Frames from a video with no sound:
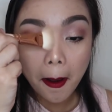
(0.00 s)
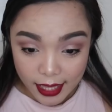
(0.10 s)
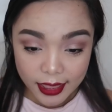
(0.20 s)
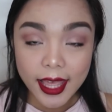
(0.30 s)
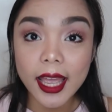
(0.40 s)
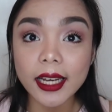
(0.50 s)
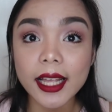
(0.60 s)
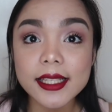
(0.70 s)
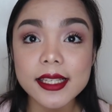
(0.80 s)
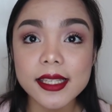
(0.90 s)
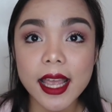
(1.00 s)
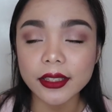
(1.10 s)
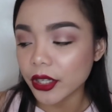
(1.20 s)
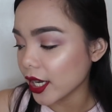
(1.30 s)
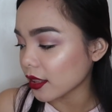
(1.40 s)
And then let's
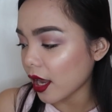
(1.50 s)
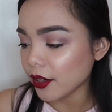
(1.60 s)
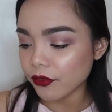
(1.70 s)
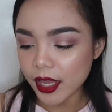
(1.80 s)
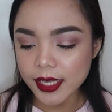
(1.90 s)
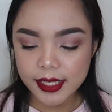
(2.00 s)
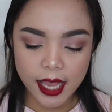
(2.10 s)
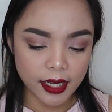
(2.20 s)
set our entire face.